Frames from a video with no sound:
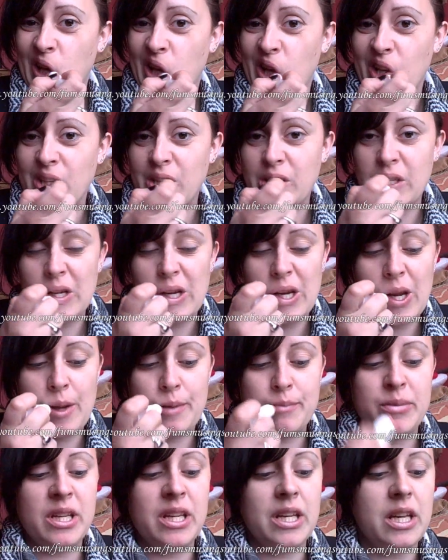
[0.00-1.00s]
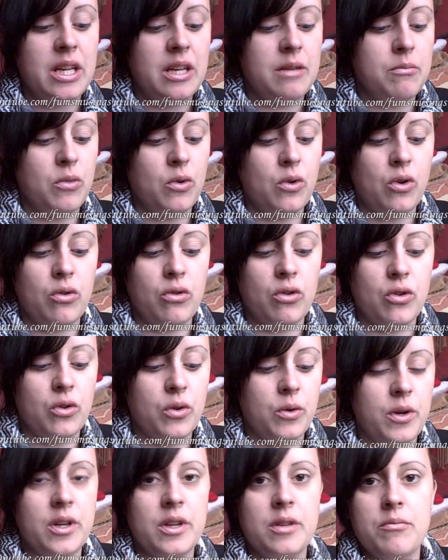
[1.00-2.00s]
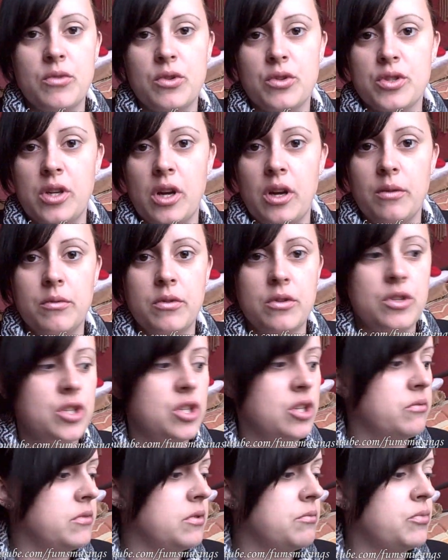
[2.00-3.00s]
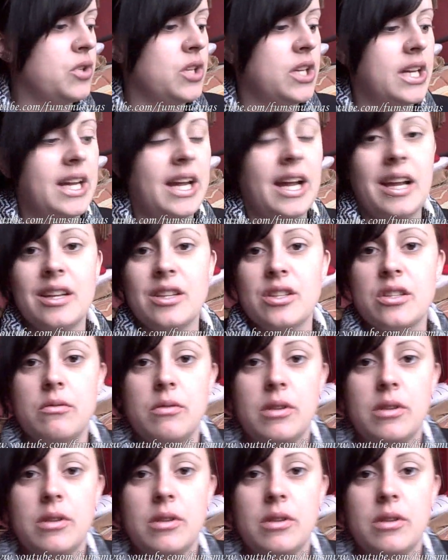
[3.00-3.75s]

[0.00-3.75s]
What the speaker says: It's going to be more awkward, more time consuming, but you can